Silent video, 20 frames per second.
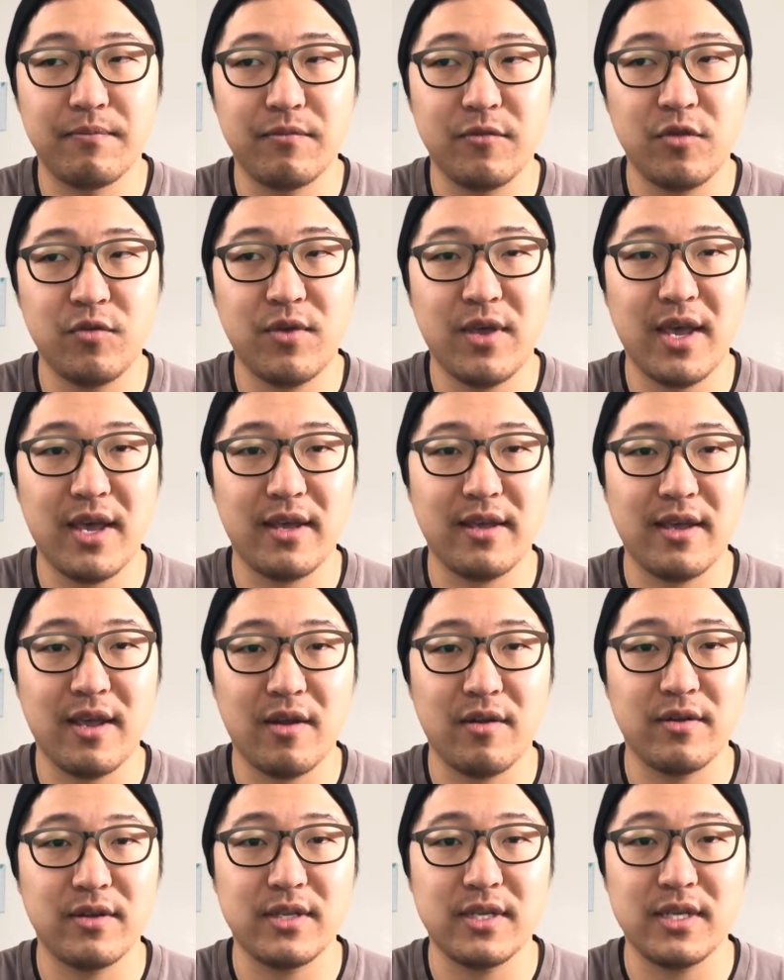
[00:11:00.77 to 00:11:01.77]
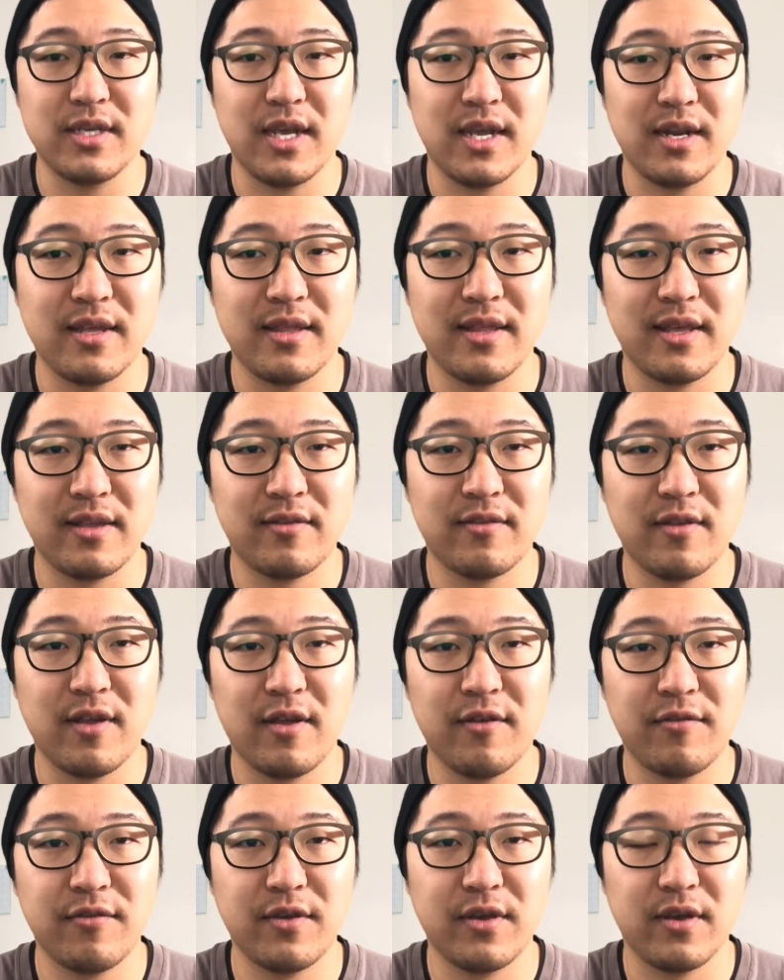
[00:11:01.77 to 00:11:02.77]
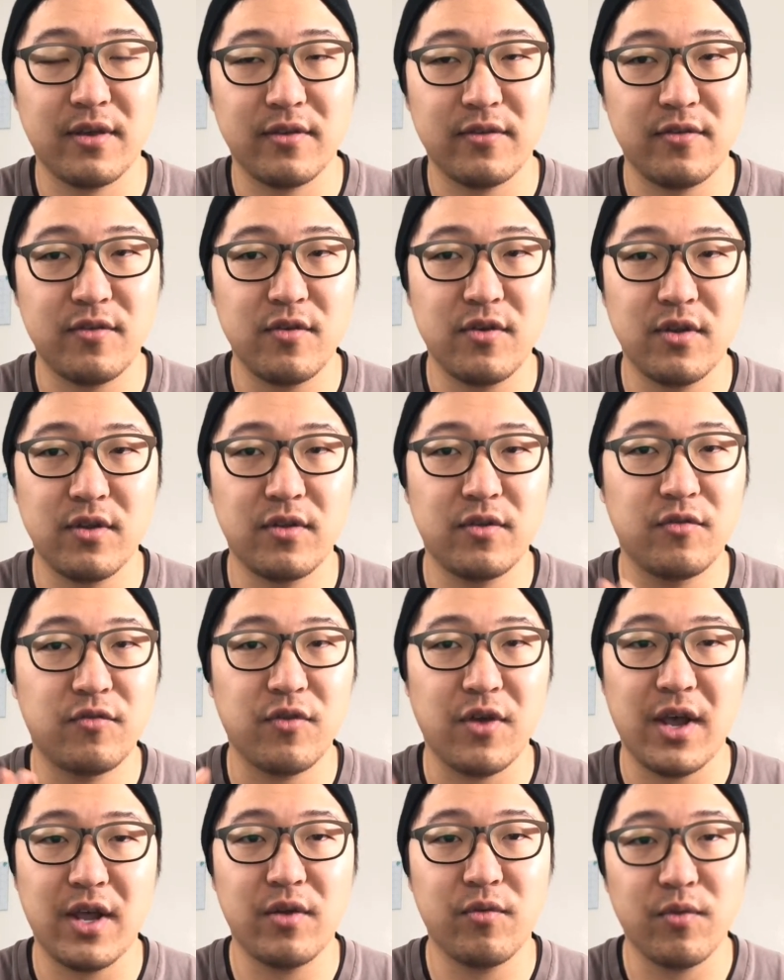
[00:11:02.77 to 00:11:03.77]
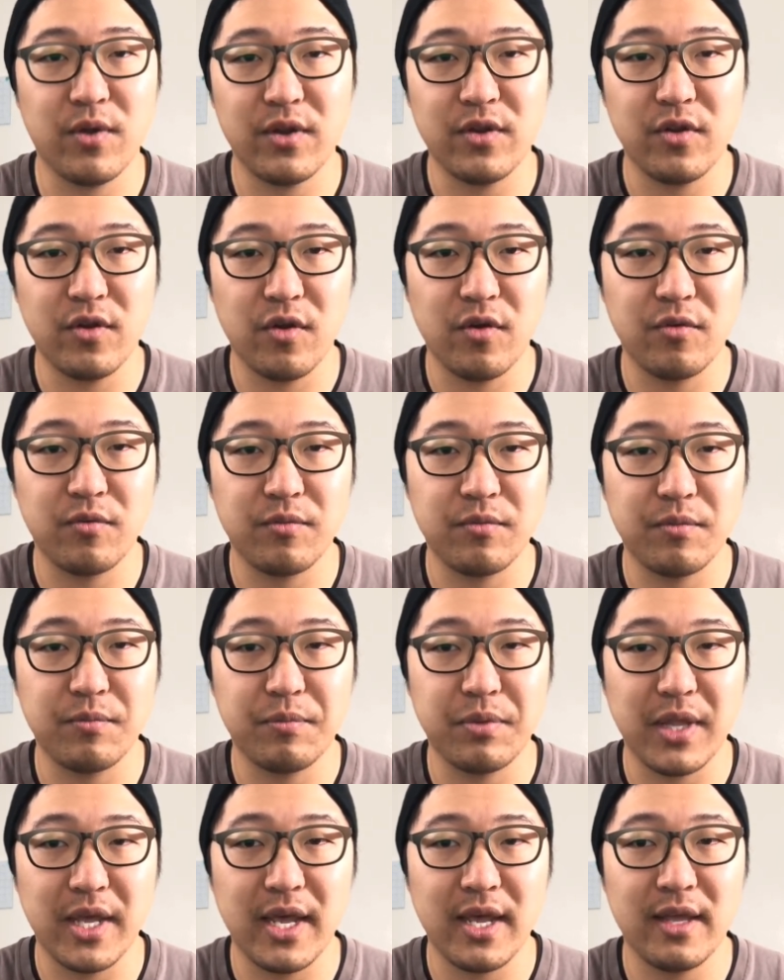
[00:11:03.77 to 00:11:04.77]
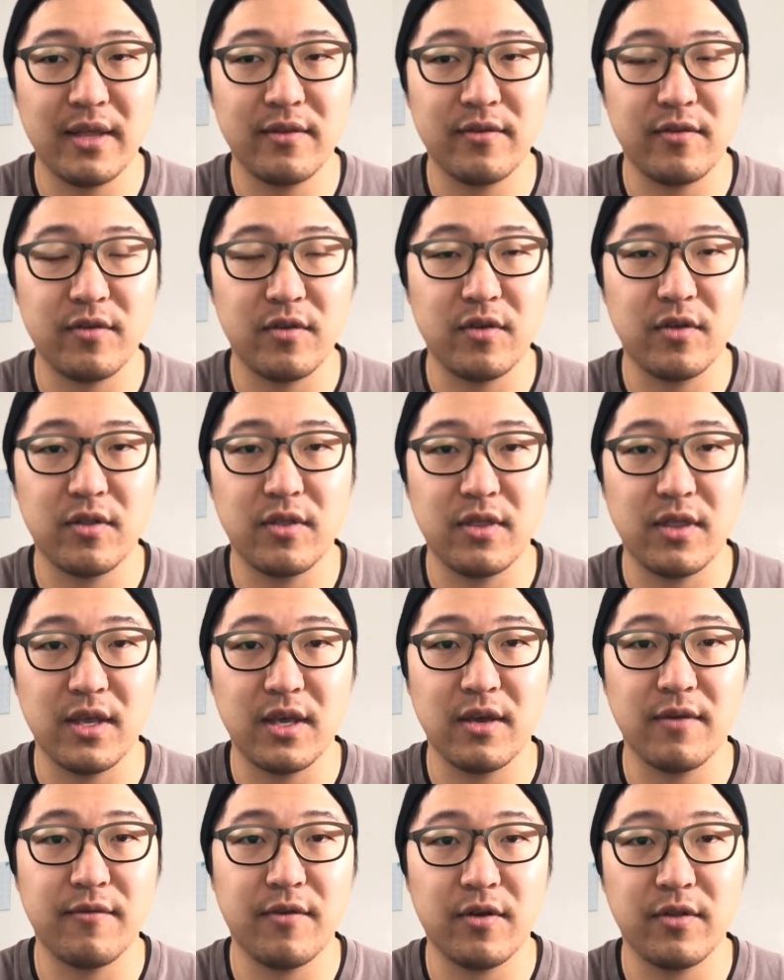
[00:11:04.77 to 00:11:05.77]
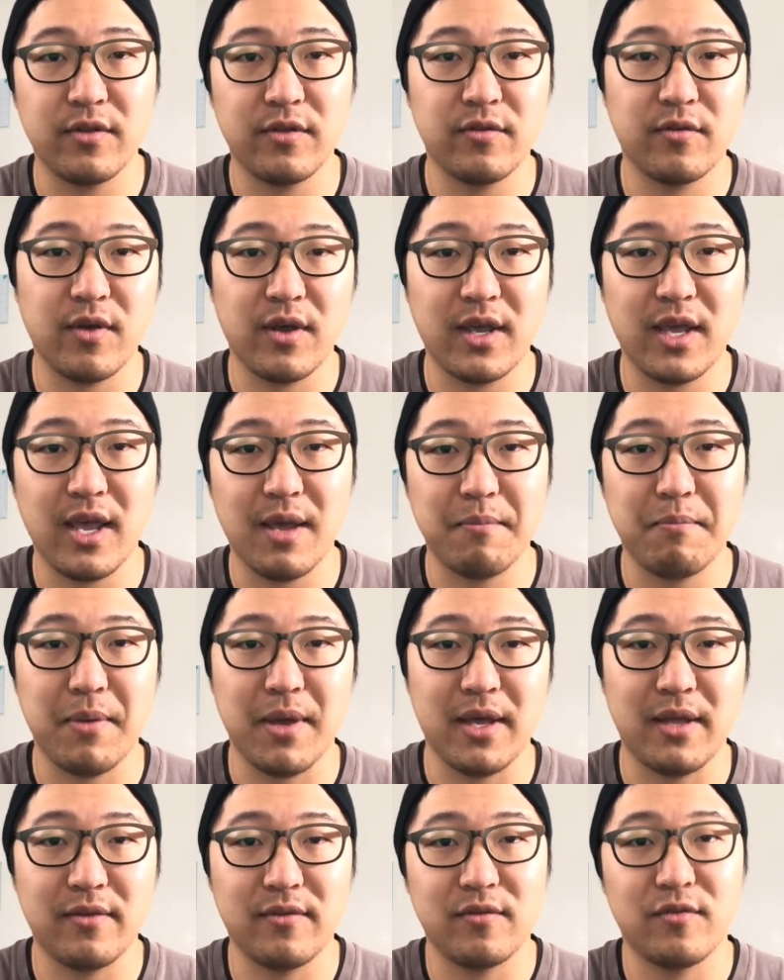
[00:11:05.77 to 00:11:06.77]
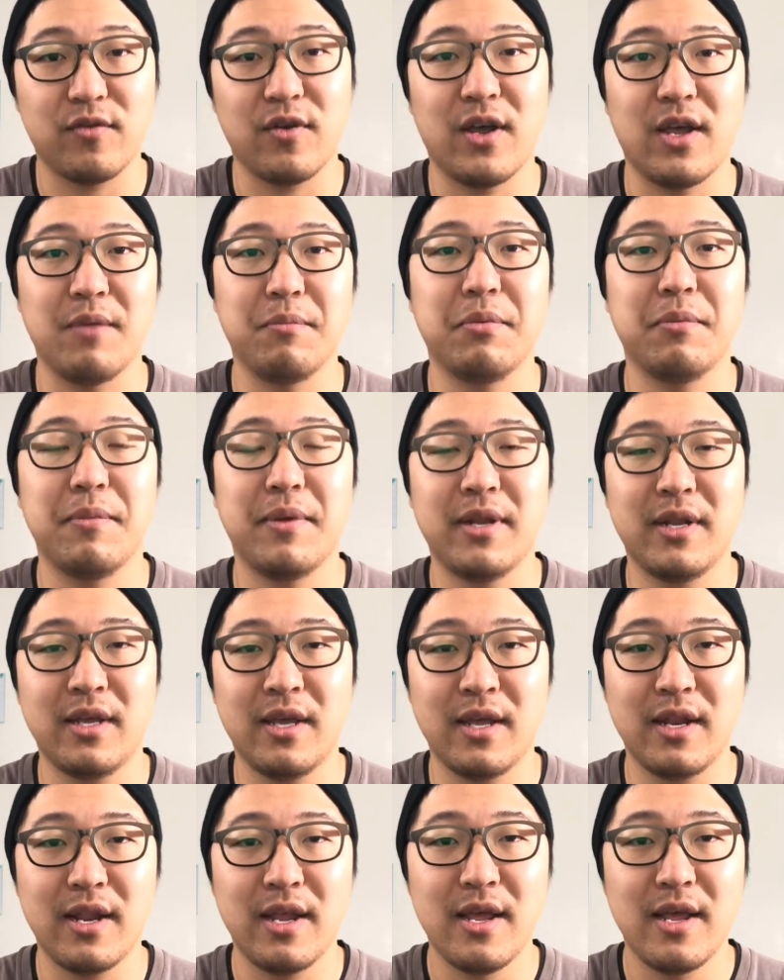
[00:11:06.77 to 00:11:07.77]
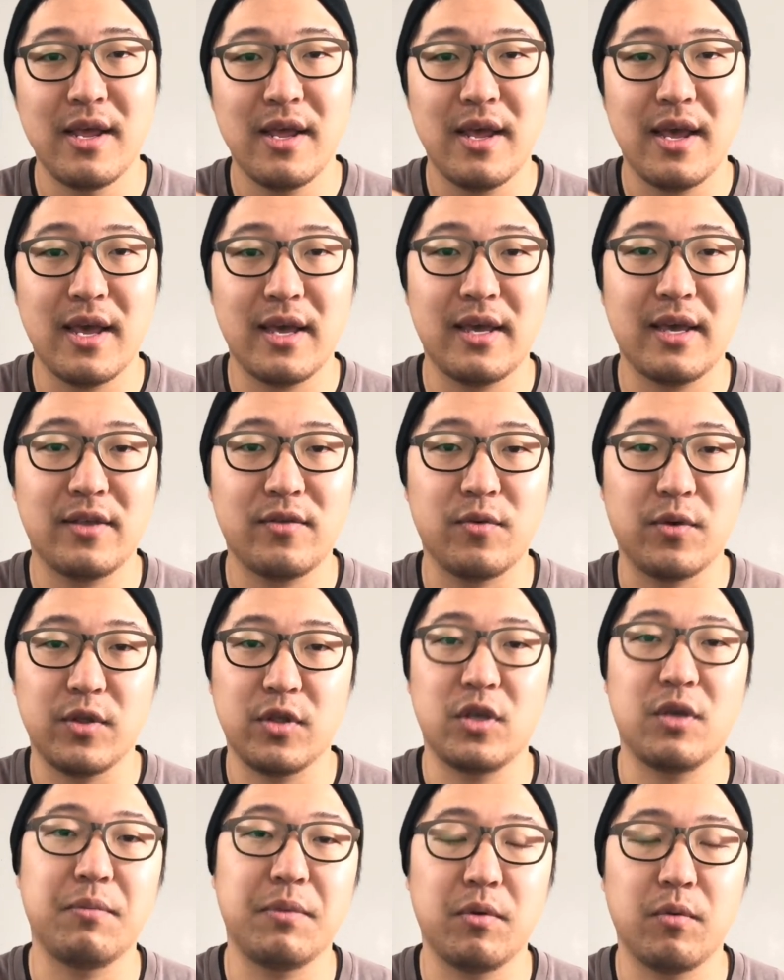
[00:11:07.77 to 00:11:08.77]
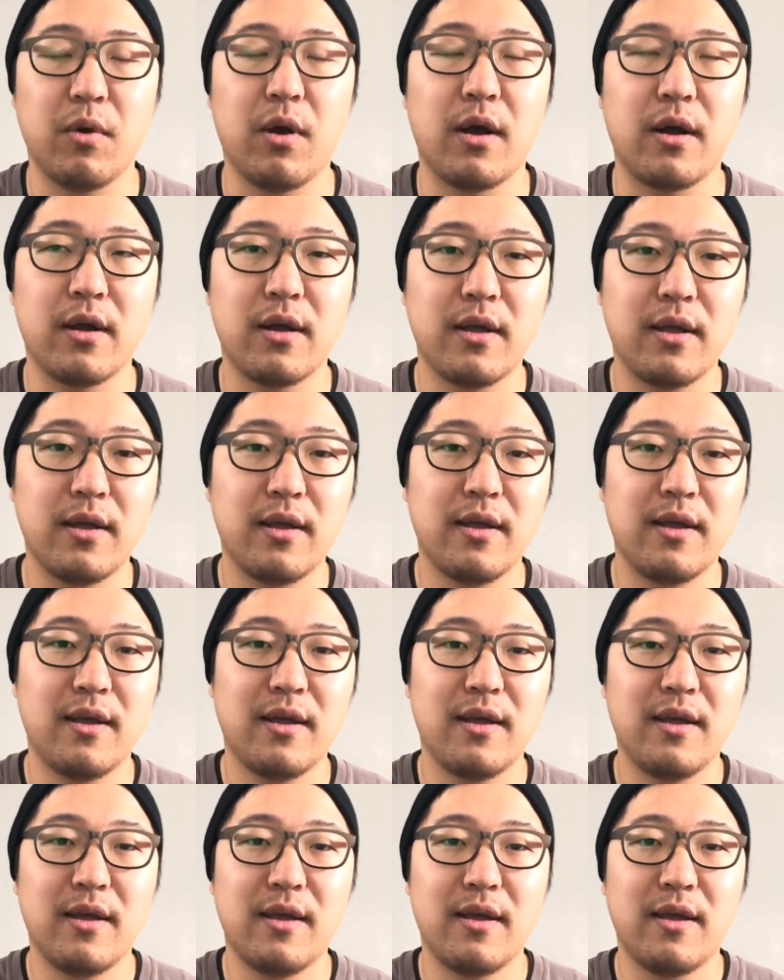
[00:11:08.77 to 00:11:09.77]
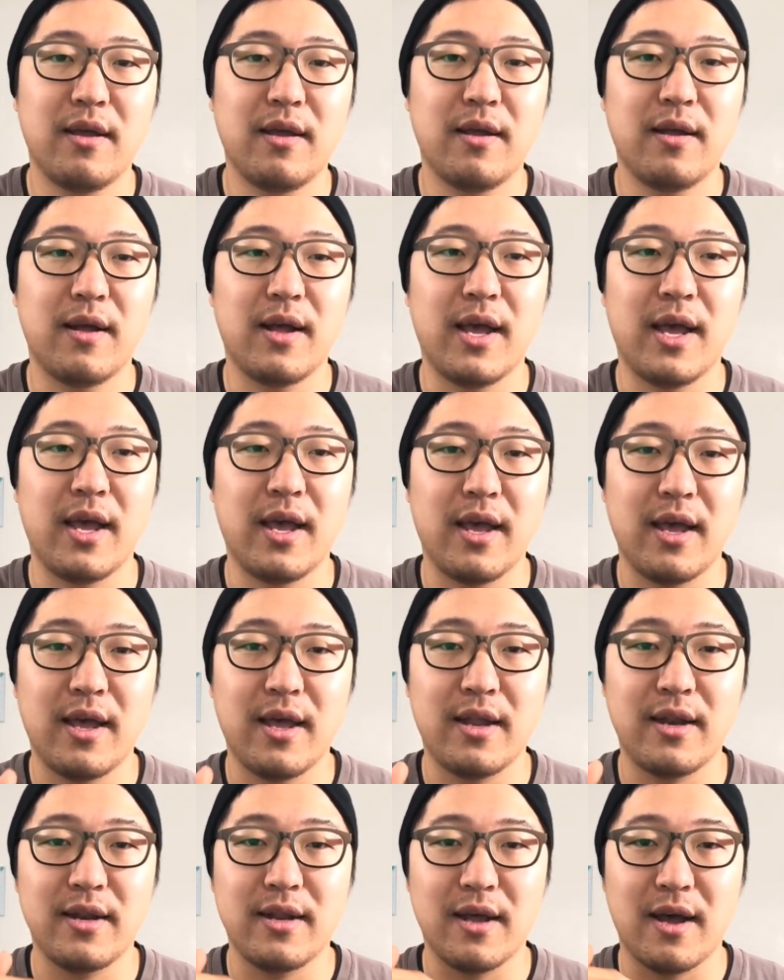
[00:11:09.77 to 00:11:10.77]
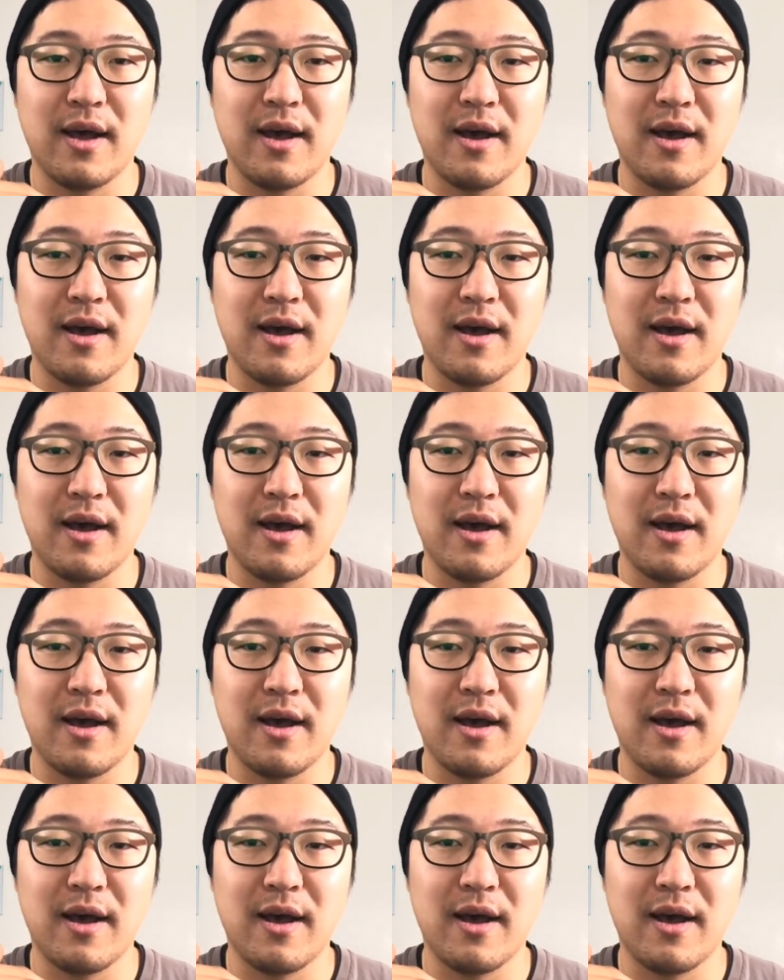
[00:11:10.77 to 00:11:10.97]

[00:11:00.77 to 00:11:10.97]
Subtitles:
you can't guarantee of that stuff, because you could try and run your own plans, you could think of all these great campaigns and try implementing it, and guess what, you can be wrong. And